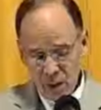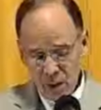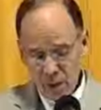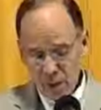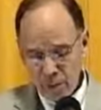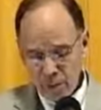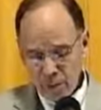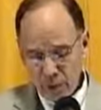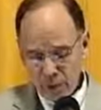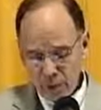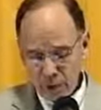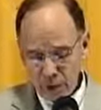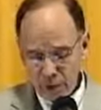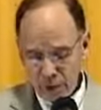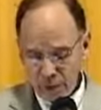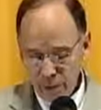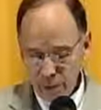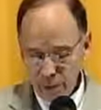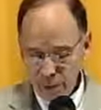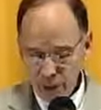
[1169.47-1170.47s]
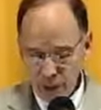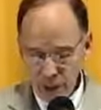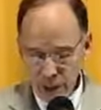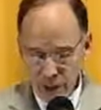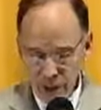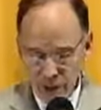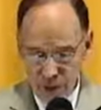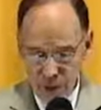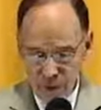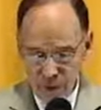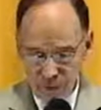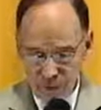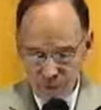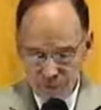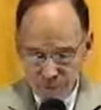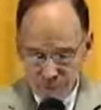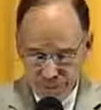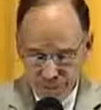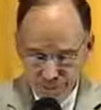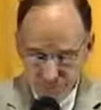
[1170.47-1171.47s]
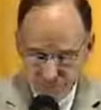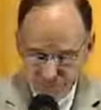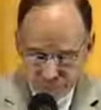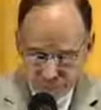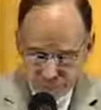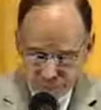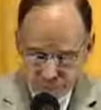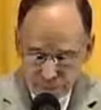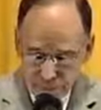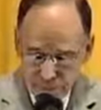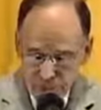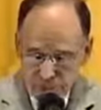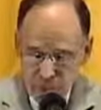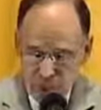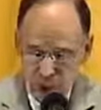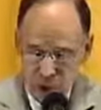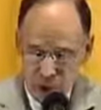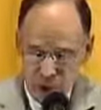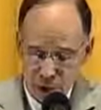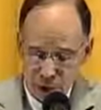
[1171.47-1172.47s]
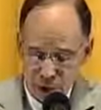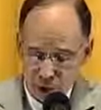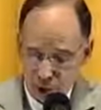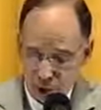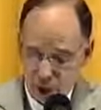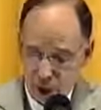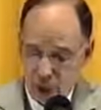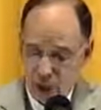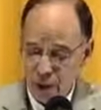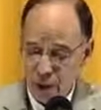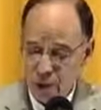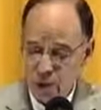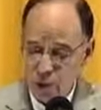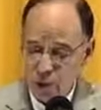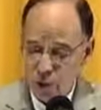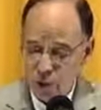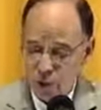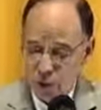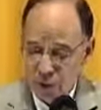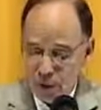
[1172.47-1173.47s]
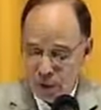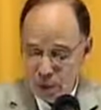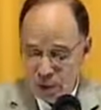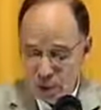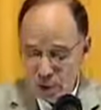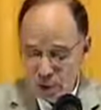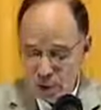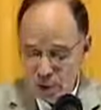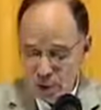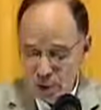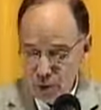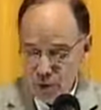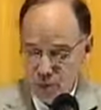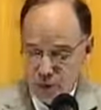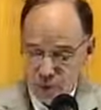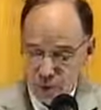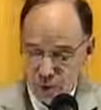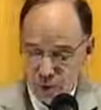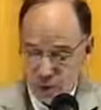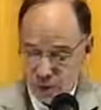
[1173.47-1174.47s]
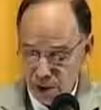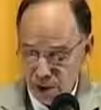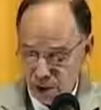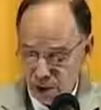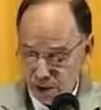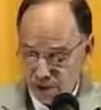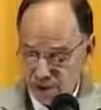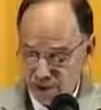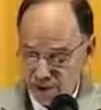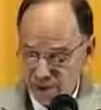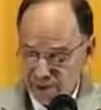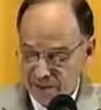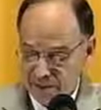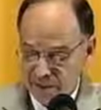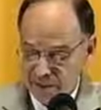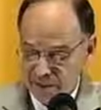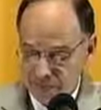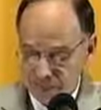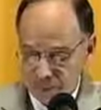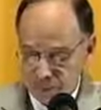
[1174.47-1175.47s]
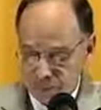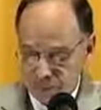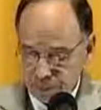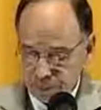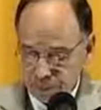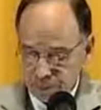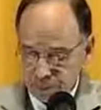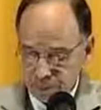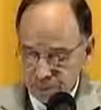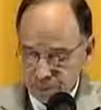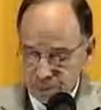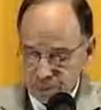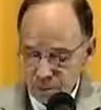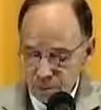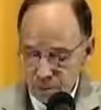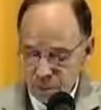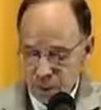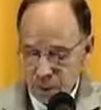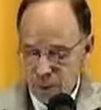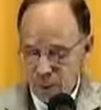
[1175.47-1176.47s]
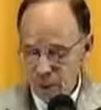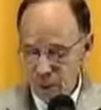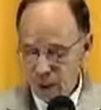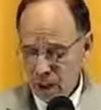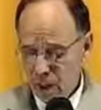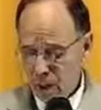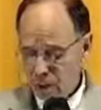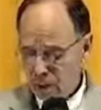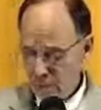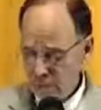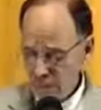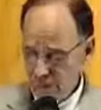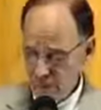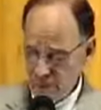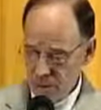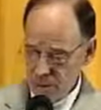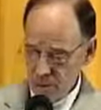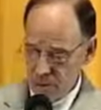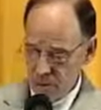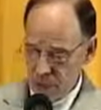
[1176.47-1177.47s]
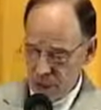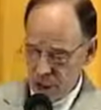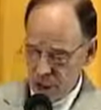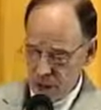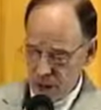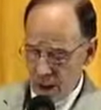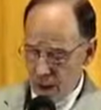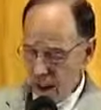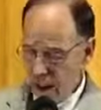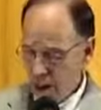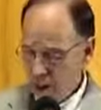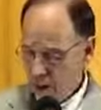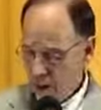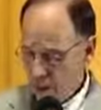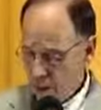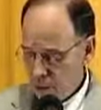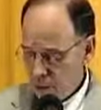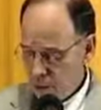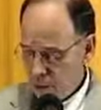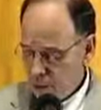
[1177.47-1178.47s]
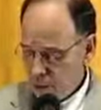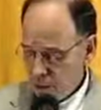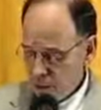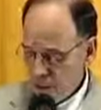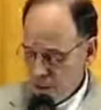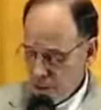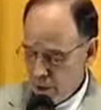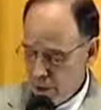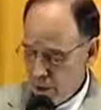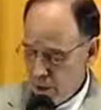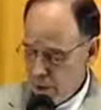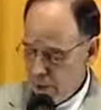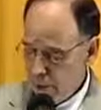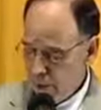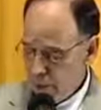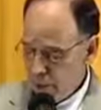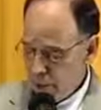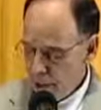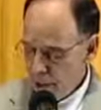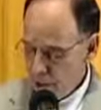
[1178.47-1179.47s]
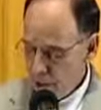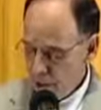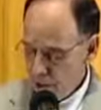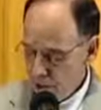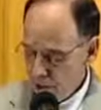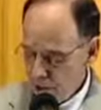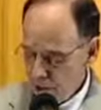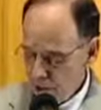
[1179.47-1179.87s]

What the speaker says: What people don't realize is that there is a spiritual dimension. I was reading a letter that was actually written by a president